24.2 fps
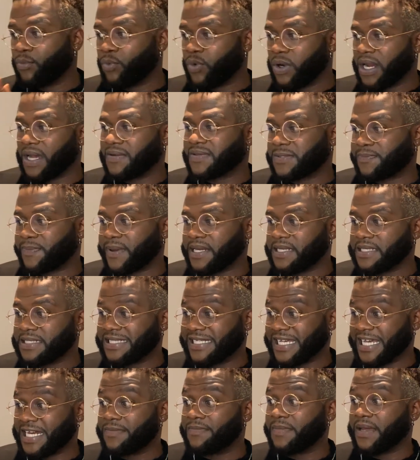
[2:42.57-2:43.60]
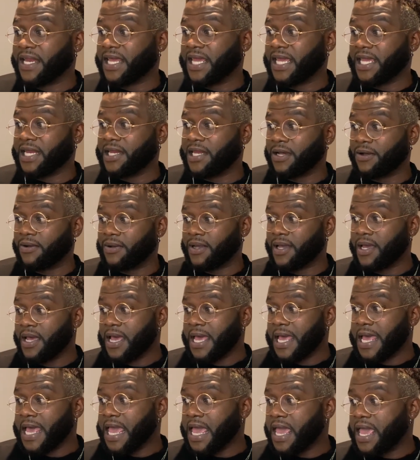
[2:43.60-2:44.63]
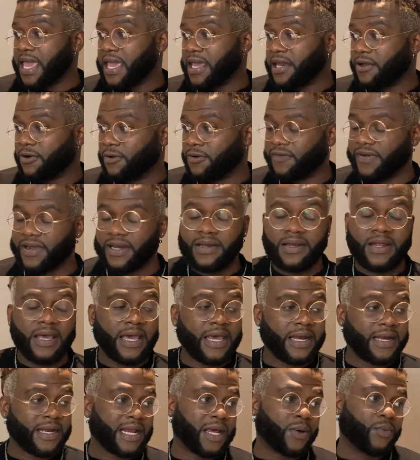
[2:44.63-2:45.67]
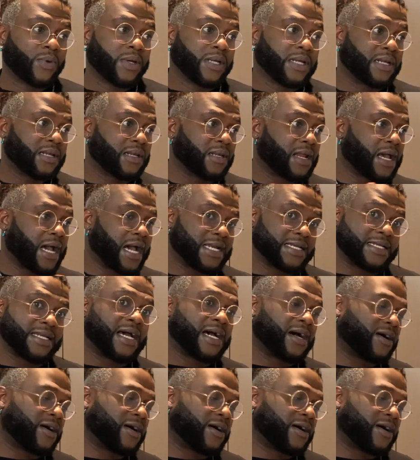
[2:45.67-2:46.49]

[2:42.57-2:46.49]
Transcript: have spent 10 minutes in the oven, and I will add that